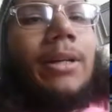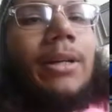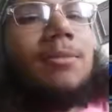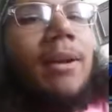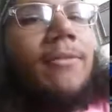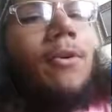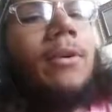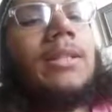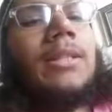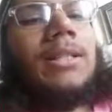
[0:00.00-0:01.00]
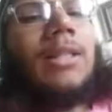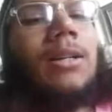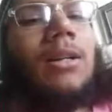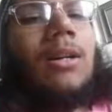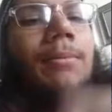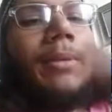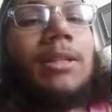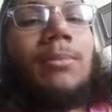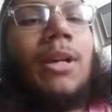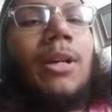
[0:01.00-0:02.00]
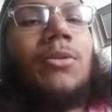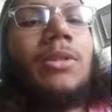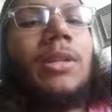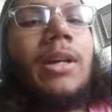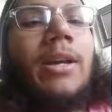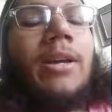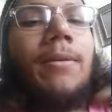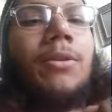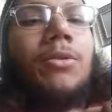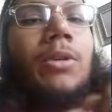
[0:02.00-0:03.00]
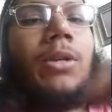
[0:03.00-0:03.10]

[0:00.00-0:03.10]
my focus isn't gone because I'm not using a Yuki or a